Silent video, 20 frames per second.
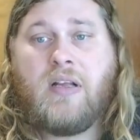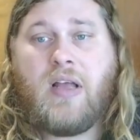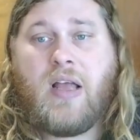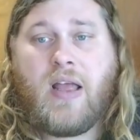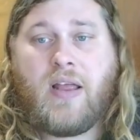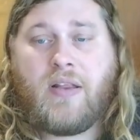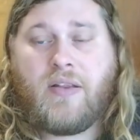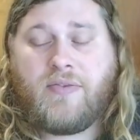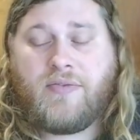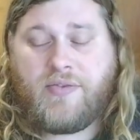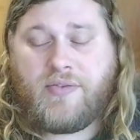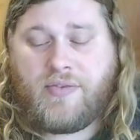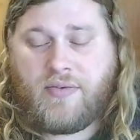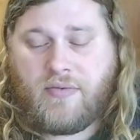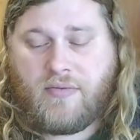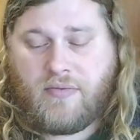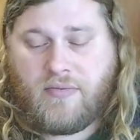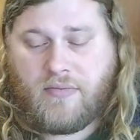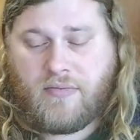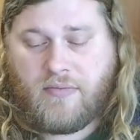and
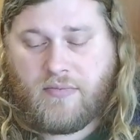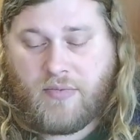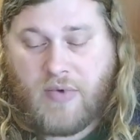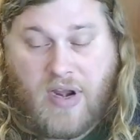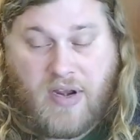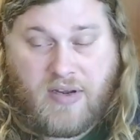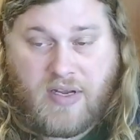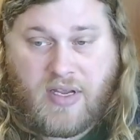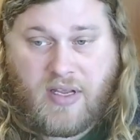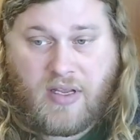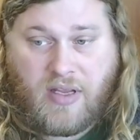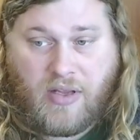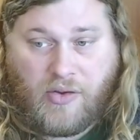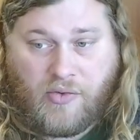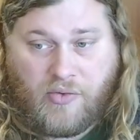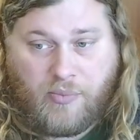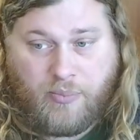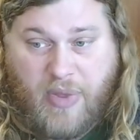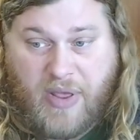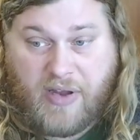rending
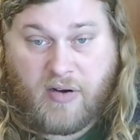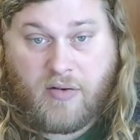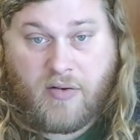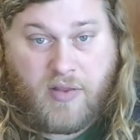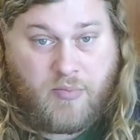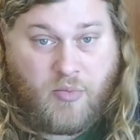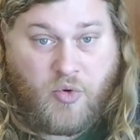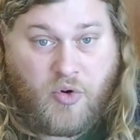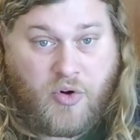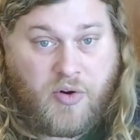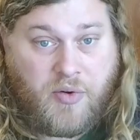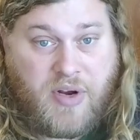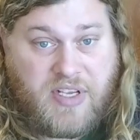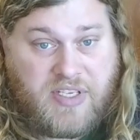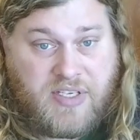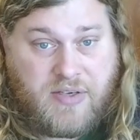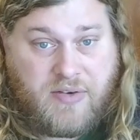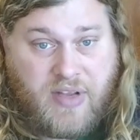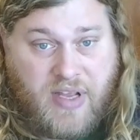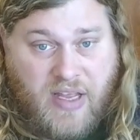is better the more
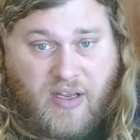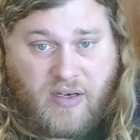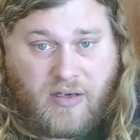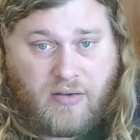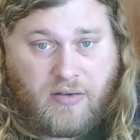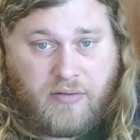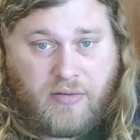crits you get.